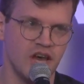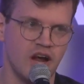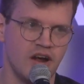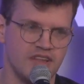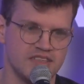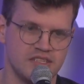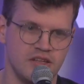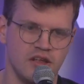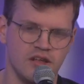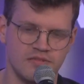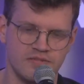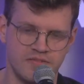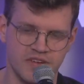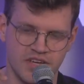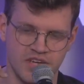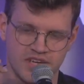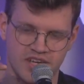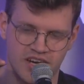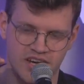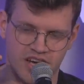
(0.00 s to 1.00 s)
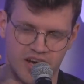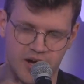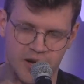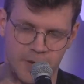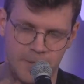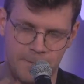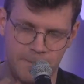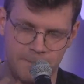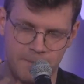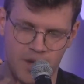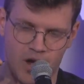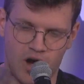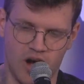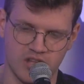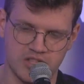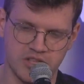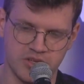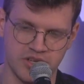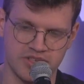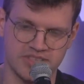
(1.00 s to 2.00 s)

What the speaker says: There's a lot of hard-coded